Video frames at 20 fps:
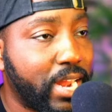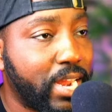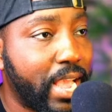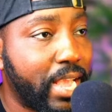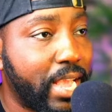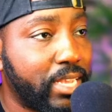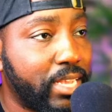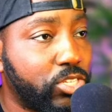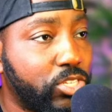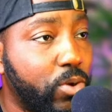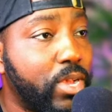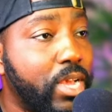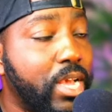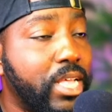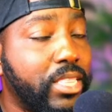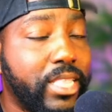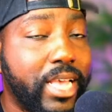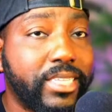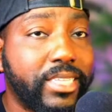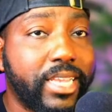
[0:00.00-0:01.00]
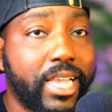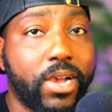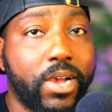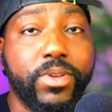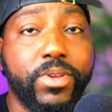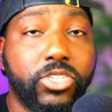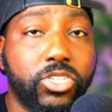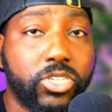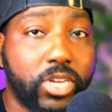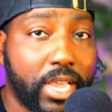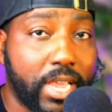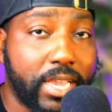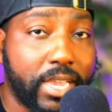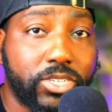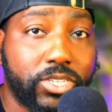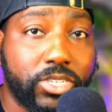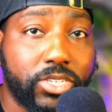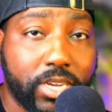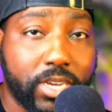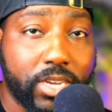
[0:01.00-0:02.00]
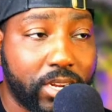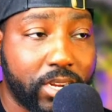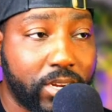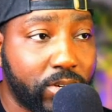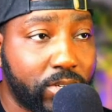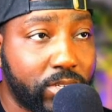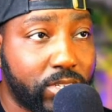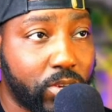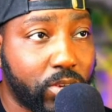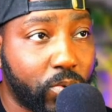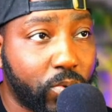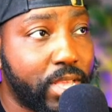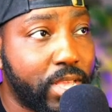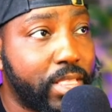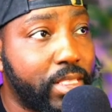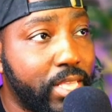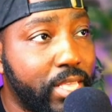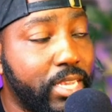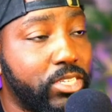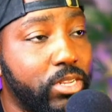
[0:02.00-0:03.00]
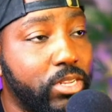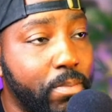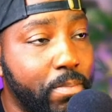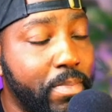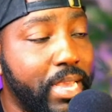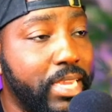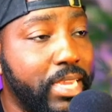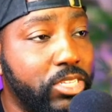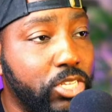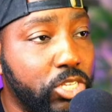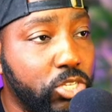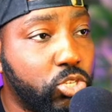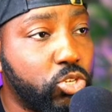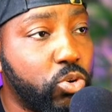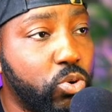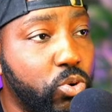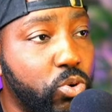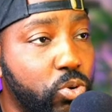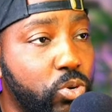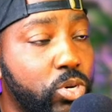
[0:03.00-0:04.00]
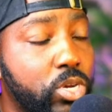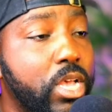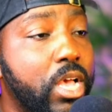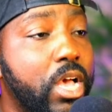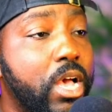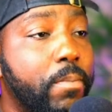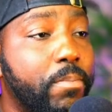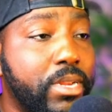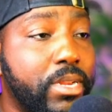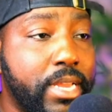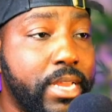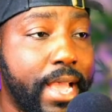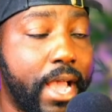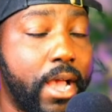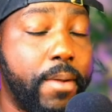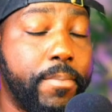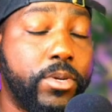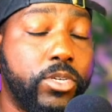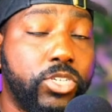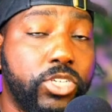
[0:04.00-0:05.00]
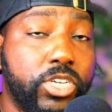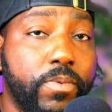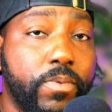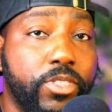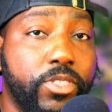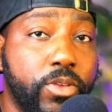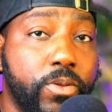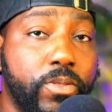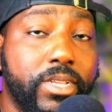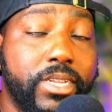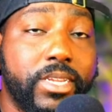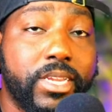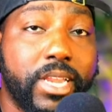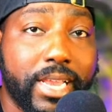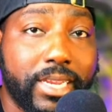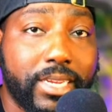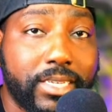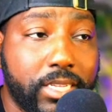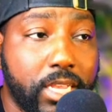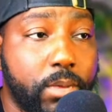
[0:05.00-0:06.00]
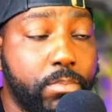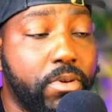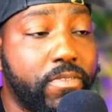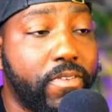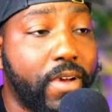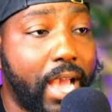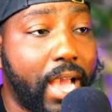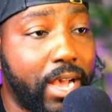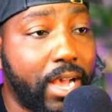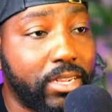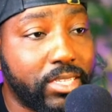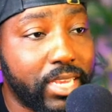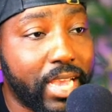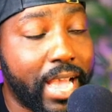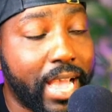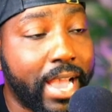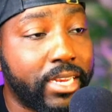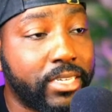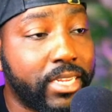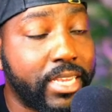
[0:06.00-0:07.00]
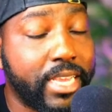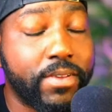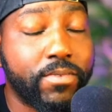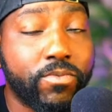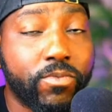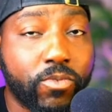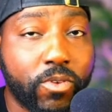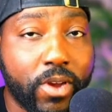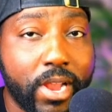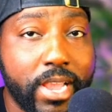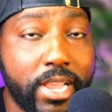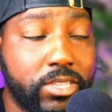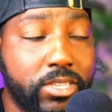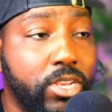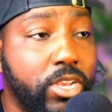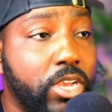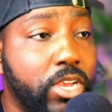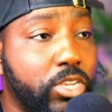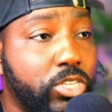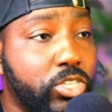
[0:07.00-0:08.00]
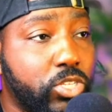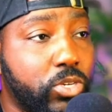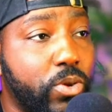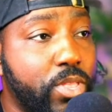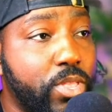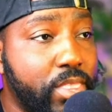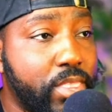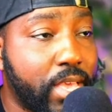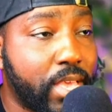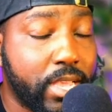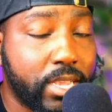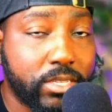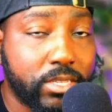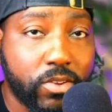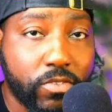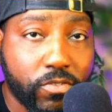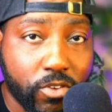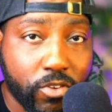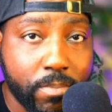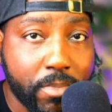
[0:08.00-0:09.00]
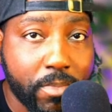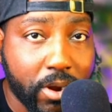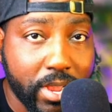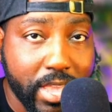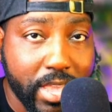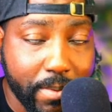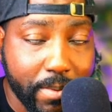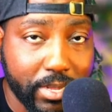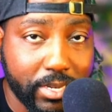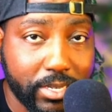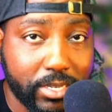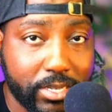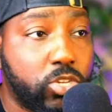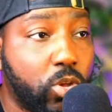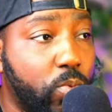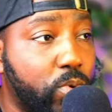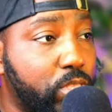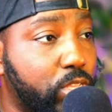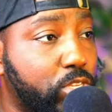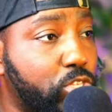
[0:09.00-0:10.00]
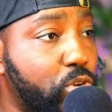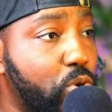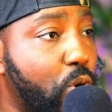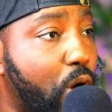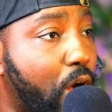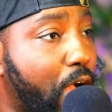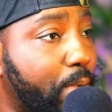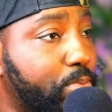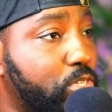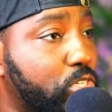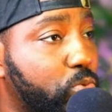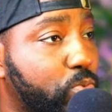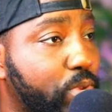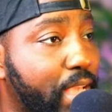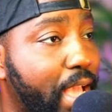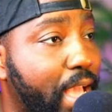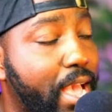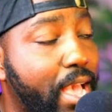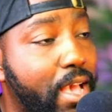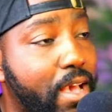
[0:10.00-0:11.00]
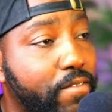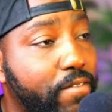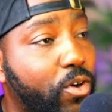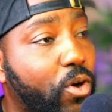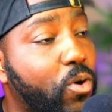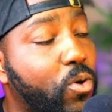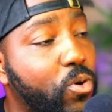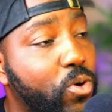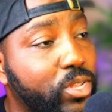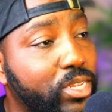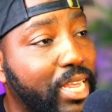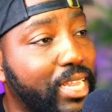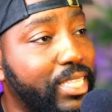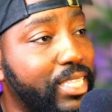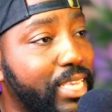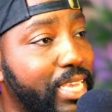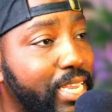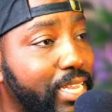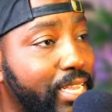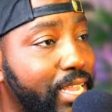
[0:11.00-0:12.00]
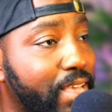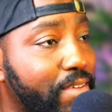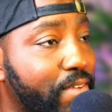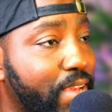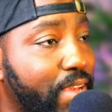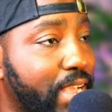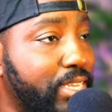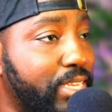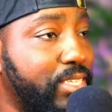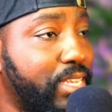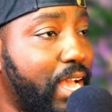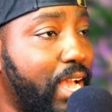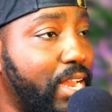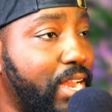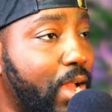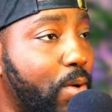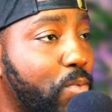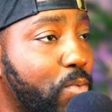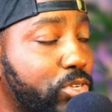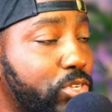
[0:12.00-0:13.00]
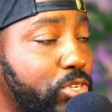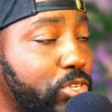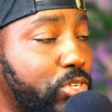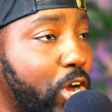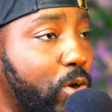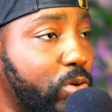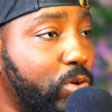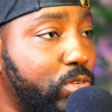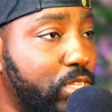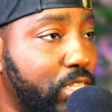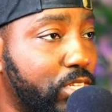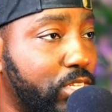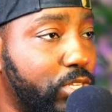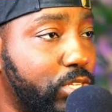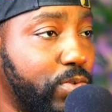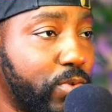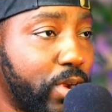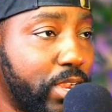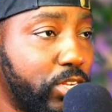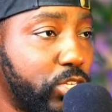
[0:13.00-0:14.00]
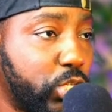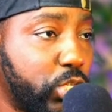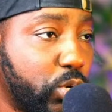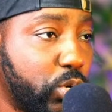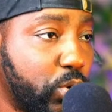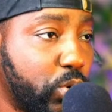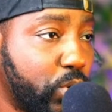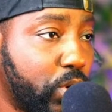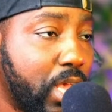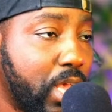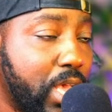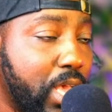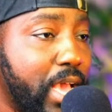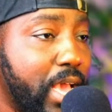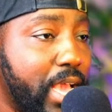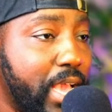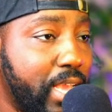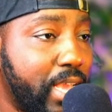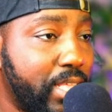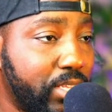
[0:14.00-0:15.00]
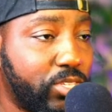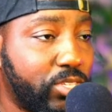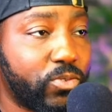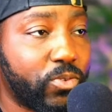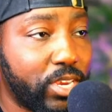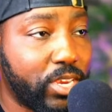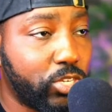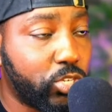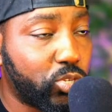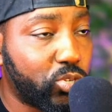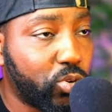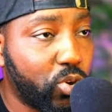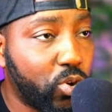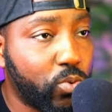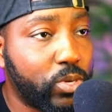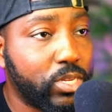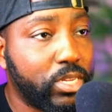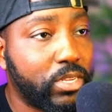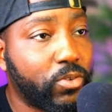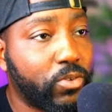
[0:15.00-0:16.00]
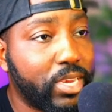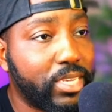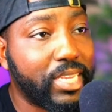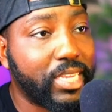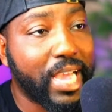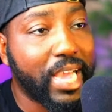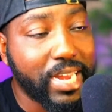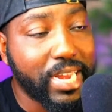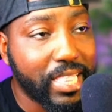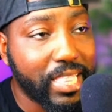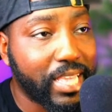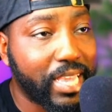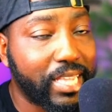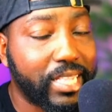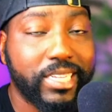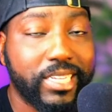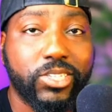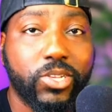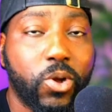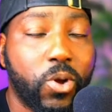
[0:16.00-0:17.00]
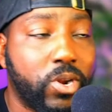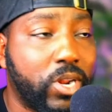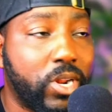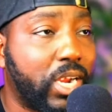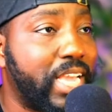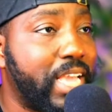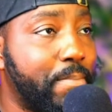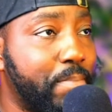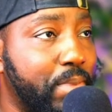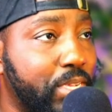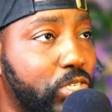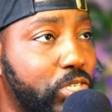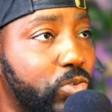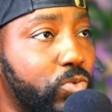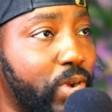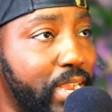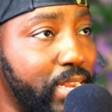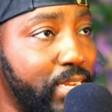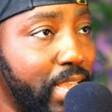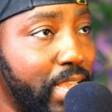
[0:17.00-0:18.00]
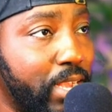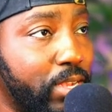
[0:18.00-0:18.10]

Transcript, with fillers: it as. So that's how we change colors with this amazing tool. But now I'm gonna share with you the next tip of how to actually erase certain things from our image. So with the tool options we have on the left-hand side, I want to go to this erase tool, and this erase tool will erase anything that is on our image right